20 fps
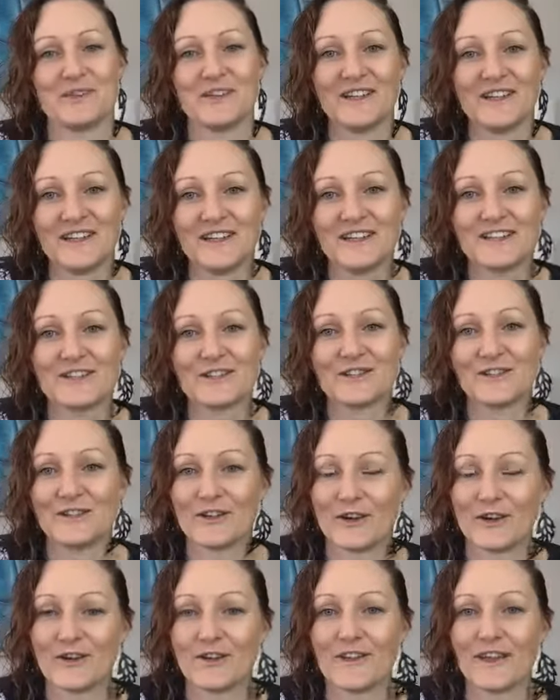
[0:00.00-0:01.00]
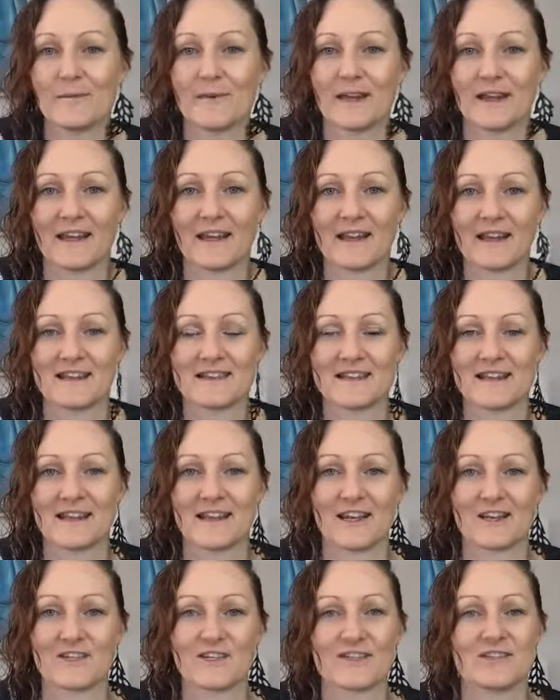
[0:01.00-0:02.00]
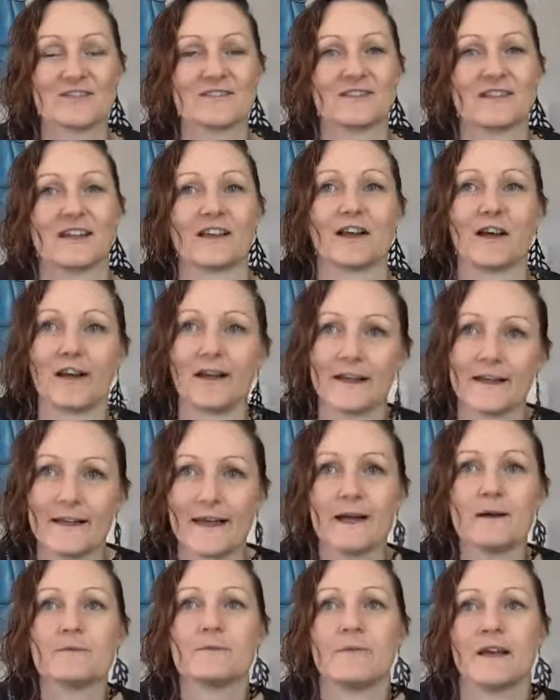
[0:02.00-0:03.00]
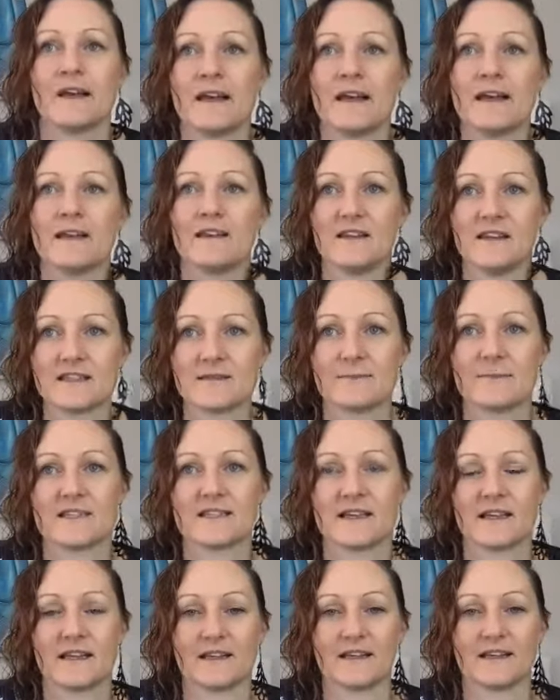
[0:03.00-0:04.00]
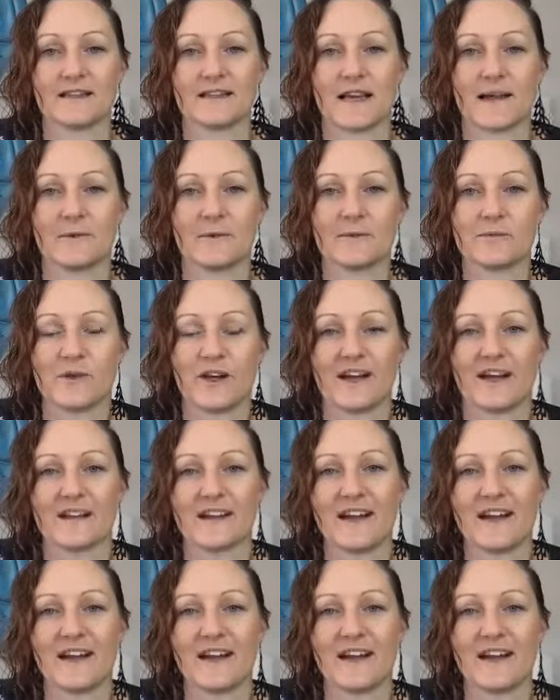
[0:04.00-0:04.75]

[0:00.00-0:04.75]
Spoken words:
You need to know them and get into their shoes and go, yep, this particular day would work.